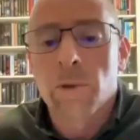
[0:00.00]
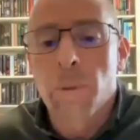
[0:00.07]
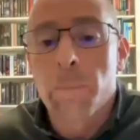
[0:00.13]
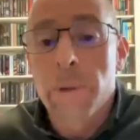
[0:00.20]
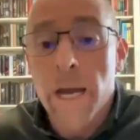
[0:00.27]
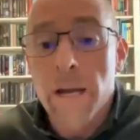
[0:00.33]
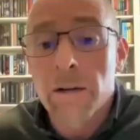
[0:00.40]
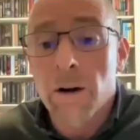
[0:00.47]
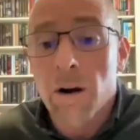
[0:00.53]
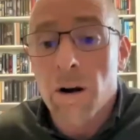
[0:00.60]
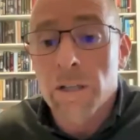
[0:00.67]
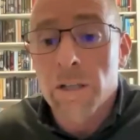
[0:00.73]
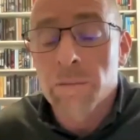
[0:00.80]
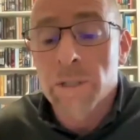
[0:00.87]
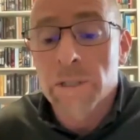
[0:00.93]
the better
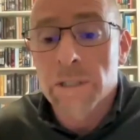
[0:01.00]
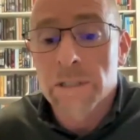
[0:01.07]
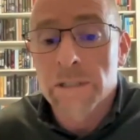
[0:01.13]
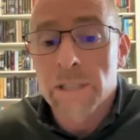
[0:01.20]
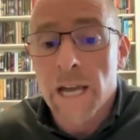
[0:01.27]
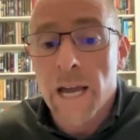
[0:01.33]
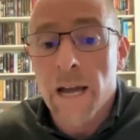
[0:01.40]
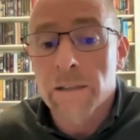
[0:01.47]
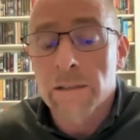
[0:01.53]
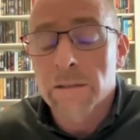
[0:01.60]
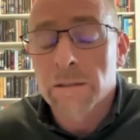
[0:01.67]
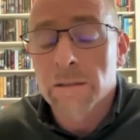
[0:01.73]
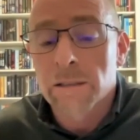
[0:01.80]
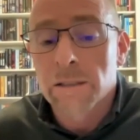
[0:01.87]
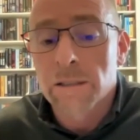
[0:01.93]
argument is that,
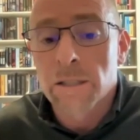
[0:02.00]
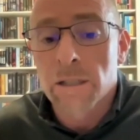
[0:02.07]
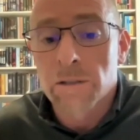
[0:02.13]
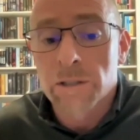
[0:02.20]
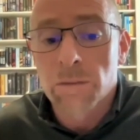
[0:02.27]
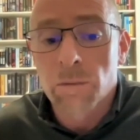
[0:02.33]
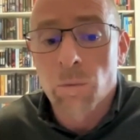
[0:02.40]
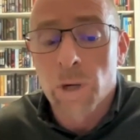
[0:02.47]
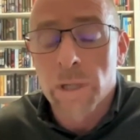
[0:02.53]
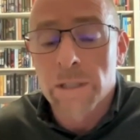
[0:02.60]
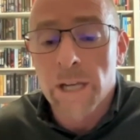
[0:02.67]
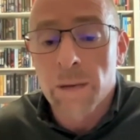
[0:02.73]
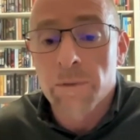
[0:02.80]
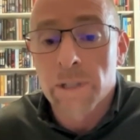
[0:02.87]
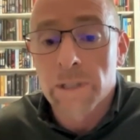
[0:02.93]
you know, what
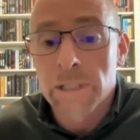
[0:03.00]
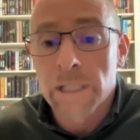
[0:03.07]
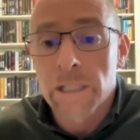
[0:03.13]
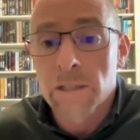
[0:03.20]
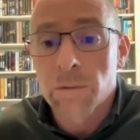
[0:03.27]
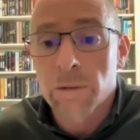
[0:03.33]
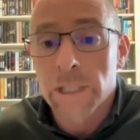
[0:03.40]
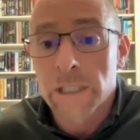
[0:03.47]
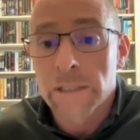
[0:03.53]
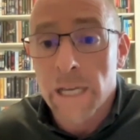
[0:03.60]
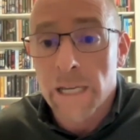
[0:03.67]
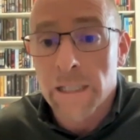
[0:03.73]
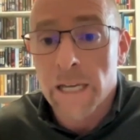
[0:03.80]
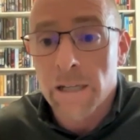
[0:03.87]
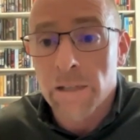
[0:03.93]
Jephthah did is what he
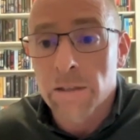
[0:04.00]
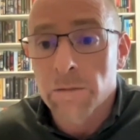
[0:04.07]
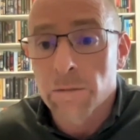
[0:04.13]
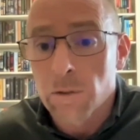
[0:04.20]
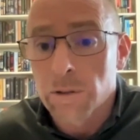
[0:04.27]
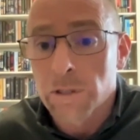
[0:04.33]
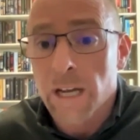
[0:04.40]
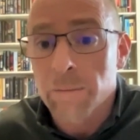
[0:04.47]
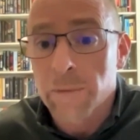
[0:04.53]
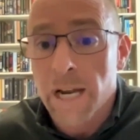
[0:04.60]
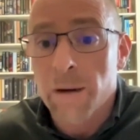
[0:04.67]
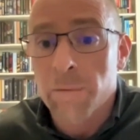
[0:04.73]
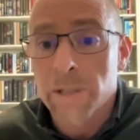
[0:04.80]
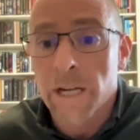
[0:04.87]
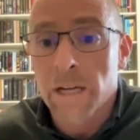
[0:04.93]
dedicated to full-time
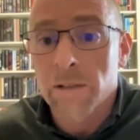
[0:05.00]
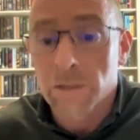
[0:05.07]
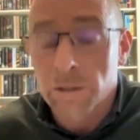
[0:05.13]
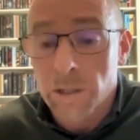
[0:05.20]
tabernacle